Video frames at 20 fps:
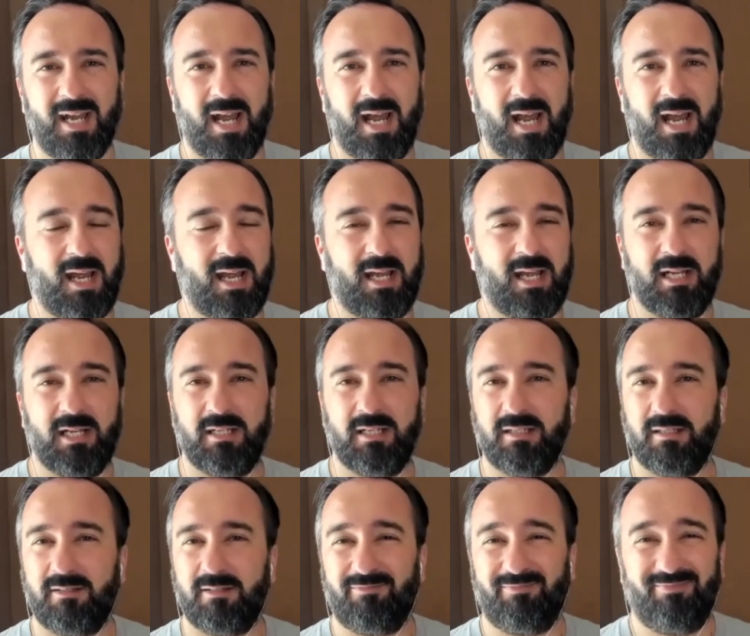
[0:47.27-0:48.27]

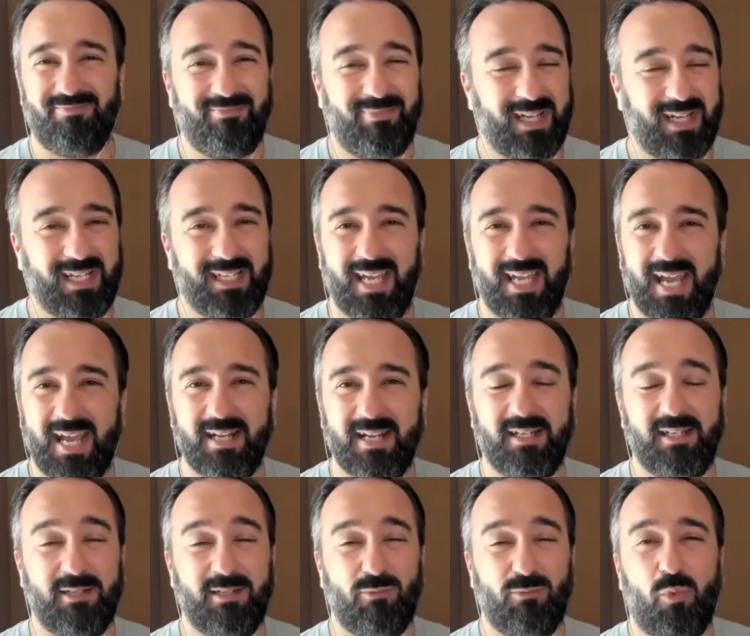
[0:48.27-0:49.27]
And again,
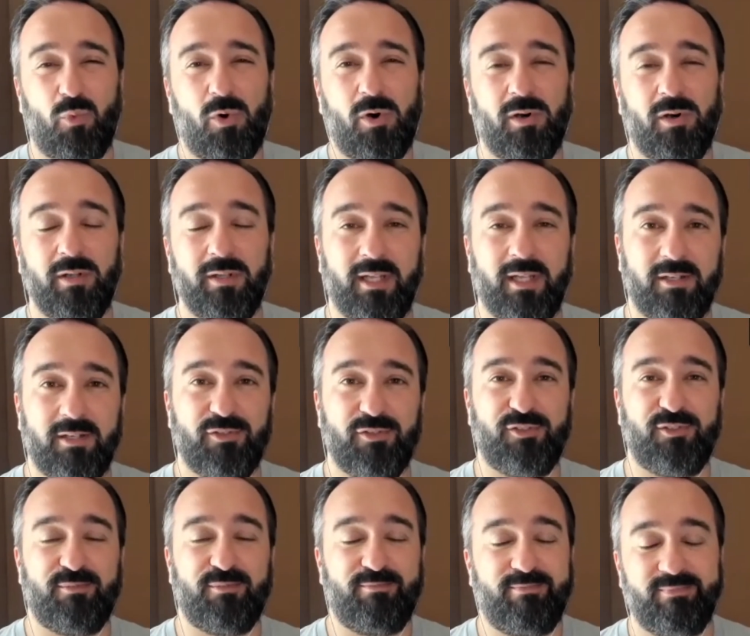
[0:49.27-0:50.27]
the one that
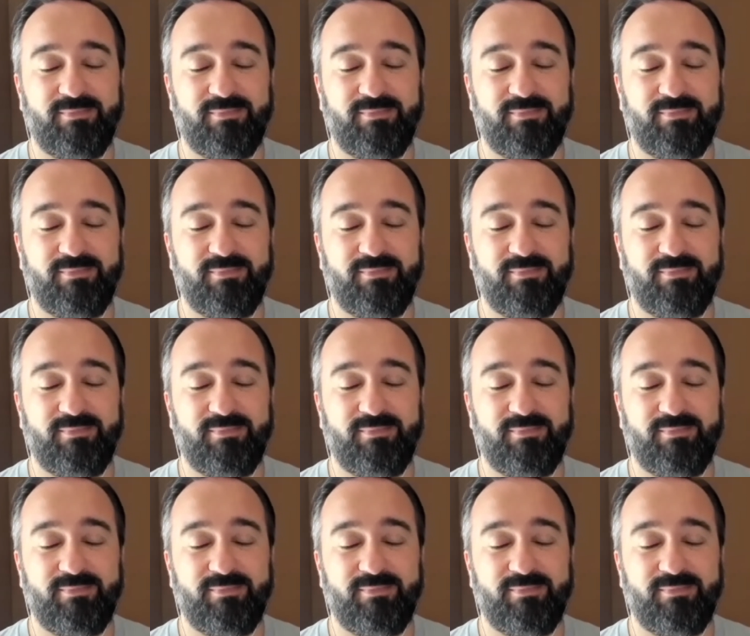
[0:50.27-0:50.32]
is,